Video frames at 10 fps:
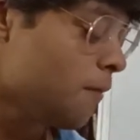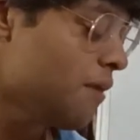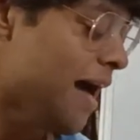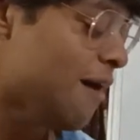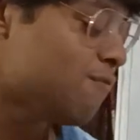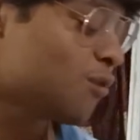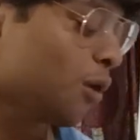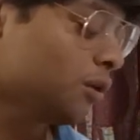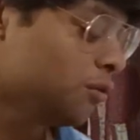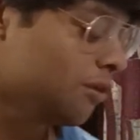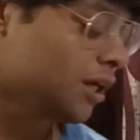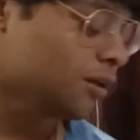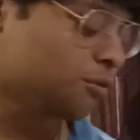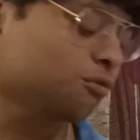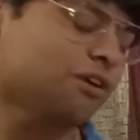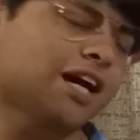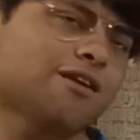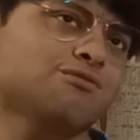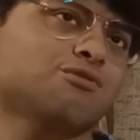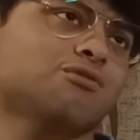we have conduire, to
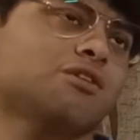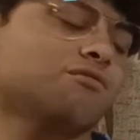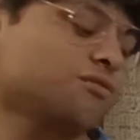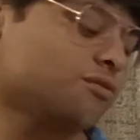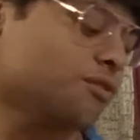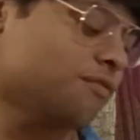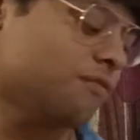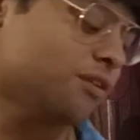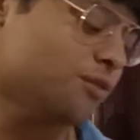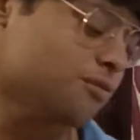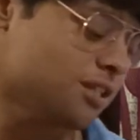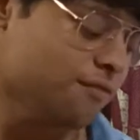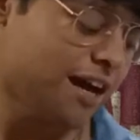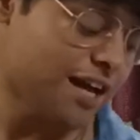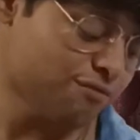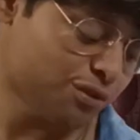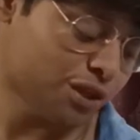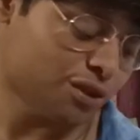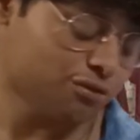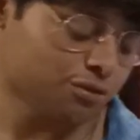drive, survivre, to survive,
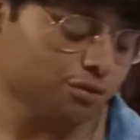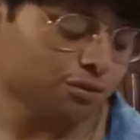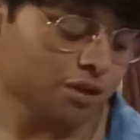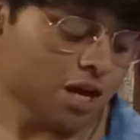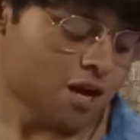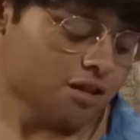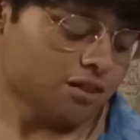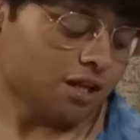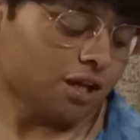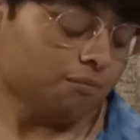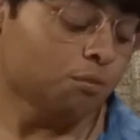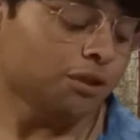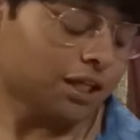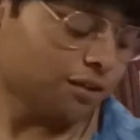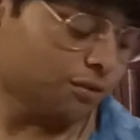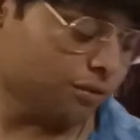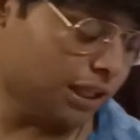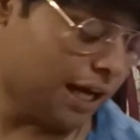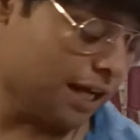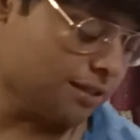nourrir, to mourir, to
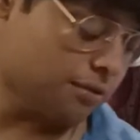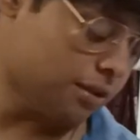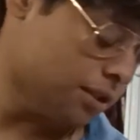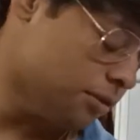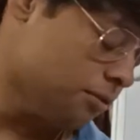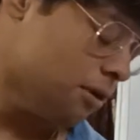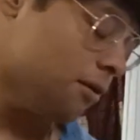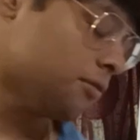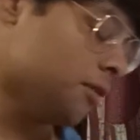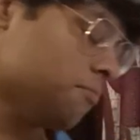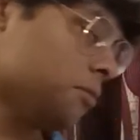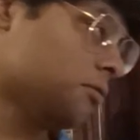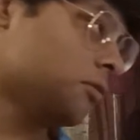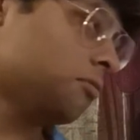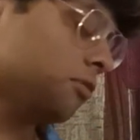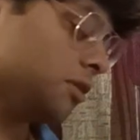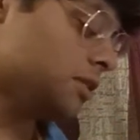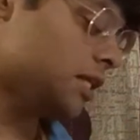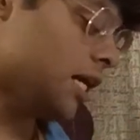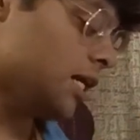die, sortir, to go out, comprendre, to
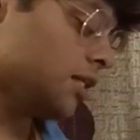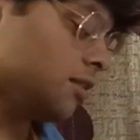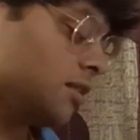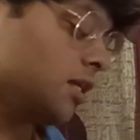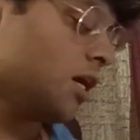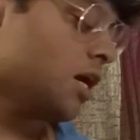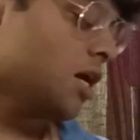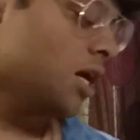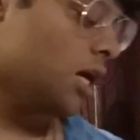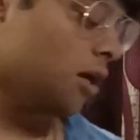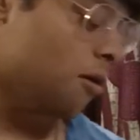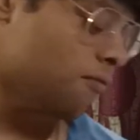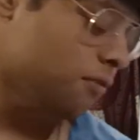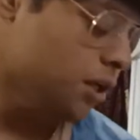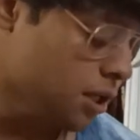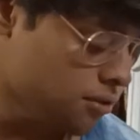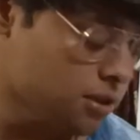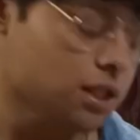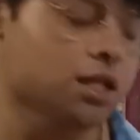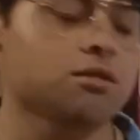understand, envoyer, to
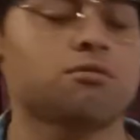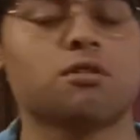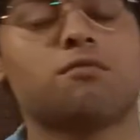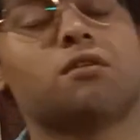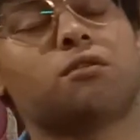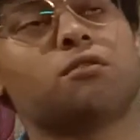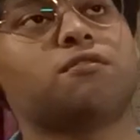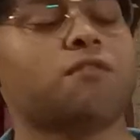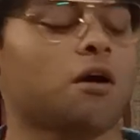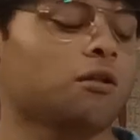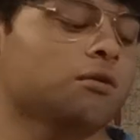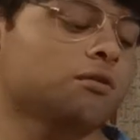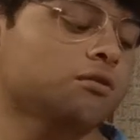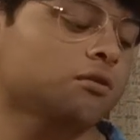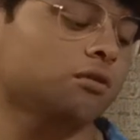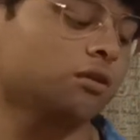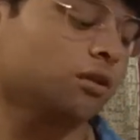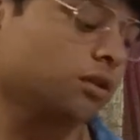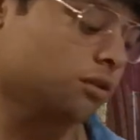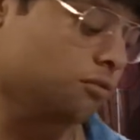send, suivre, to
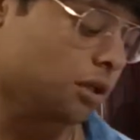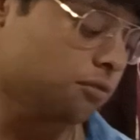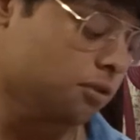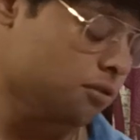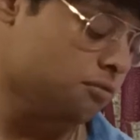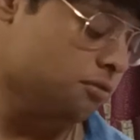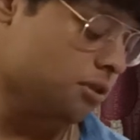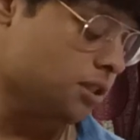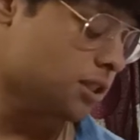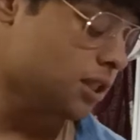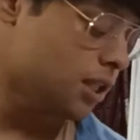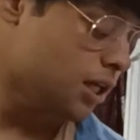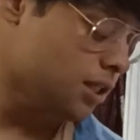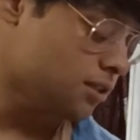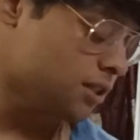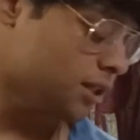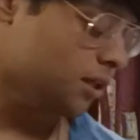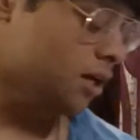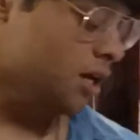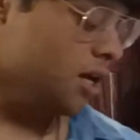follow, traduire, to translate,
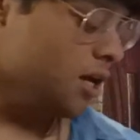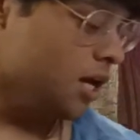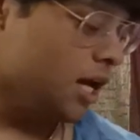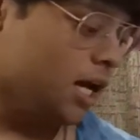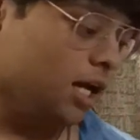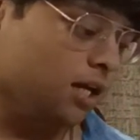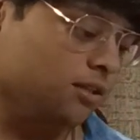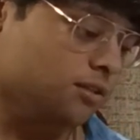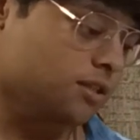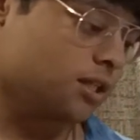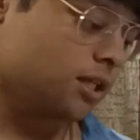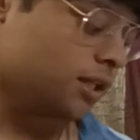and